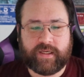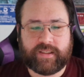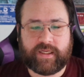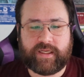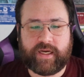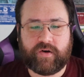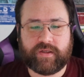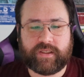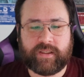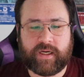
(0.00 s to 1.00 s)
Santiago
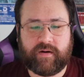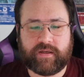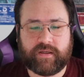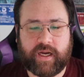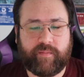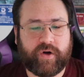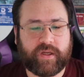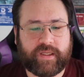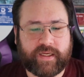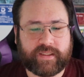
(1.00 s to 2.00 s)
Sendares,
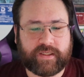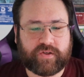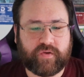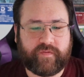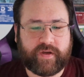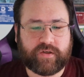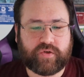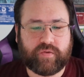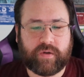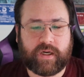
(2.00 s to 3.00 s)
Gabriel Diaz, and Sofia
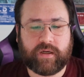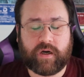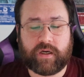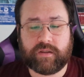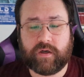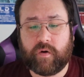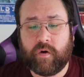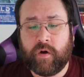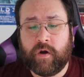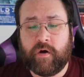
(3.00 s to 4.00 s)

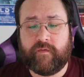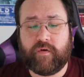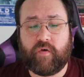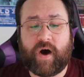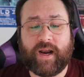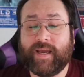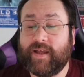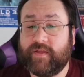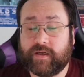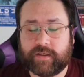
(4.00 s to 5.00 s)
Subracasco for Rotting
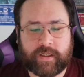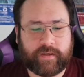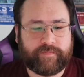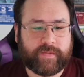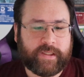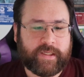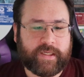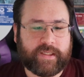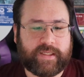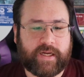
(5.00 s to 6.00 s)
in the Sun,
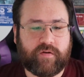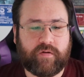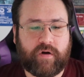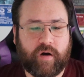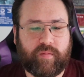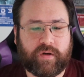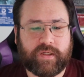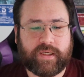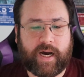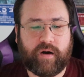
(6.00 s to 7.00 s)
Daniel Garba,
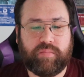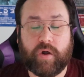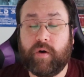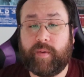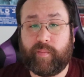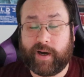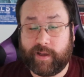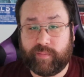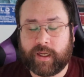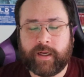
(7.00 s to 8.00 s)
How to Blow Up a
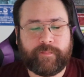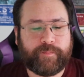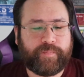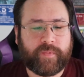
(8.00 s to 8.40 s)
Pipeline,